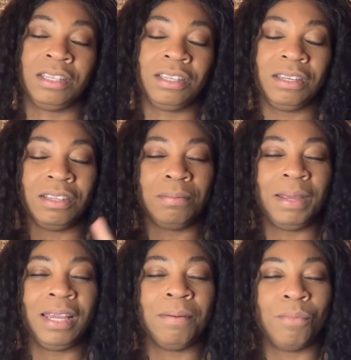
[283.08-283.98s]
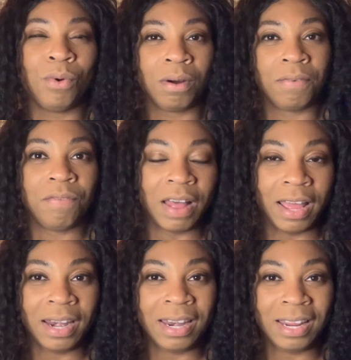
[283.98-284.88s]
to just make it more
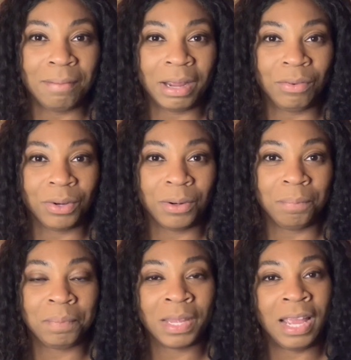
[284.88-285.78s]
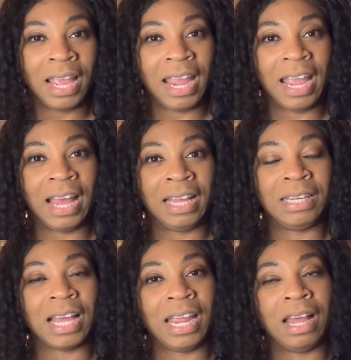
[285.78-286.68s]
fun in my room.
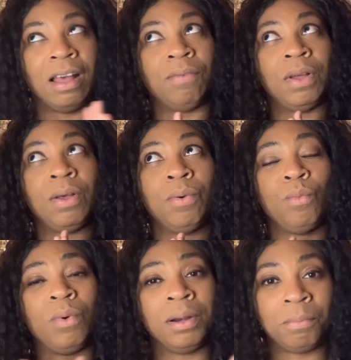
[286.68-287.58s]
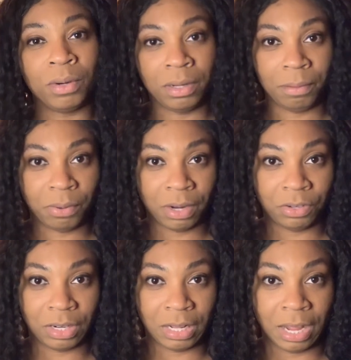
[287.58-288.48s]
And I have one more little
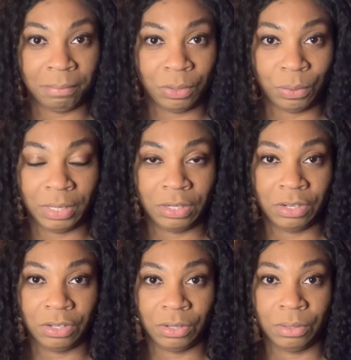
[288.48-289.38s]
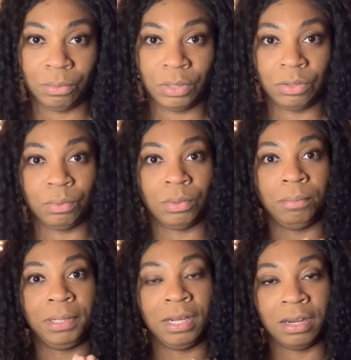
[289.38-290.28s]
project that I'm going to do, which will
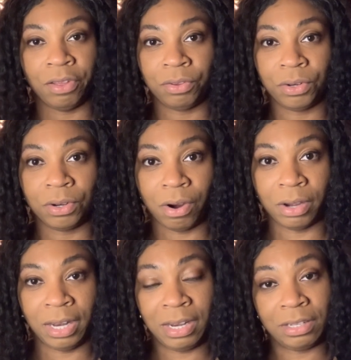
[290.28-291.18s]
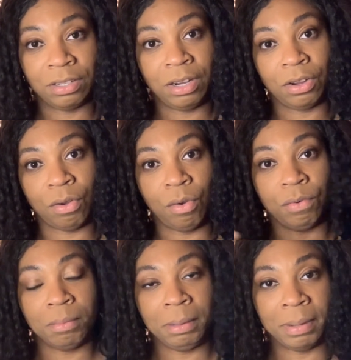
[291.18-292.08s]
be another garland that's going to go
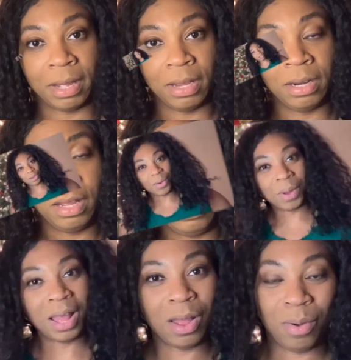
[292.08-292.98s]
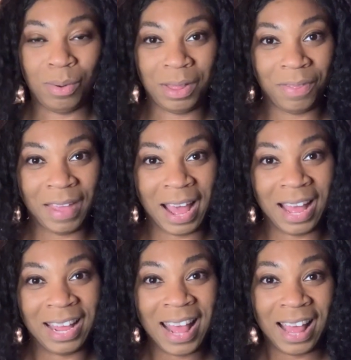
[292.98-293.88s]
over my bed. So with that,
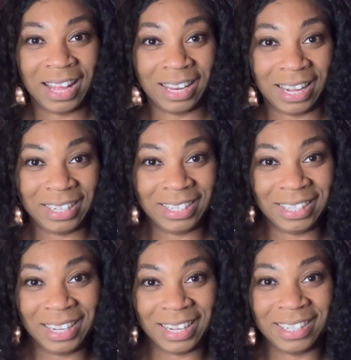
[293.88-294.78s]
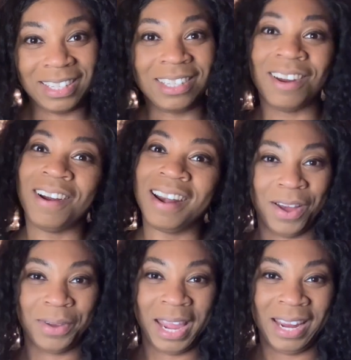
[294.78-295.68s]
let's get started.
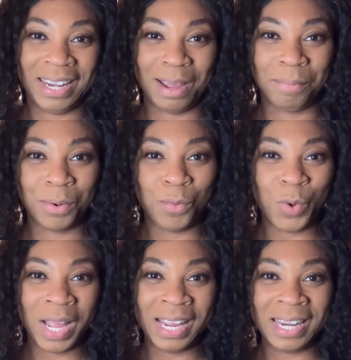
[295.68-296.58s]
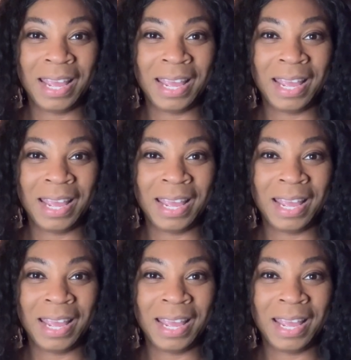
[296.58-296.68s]
Okay, number 1,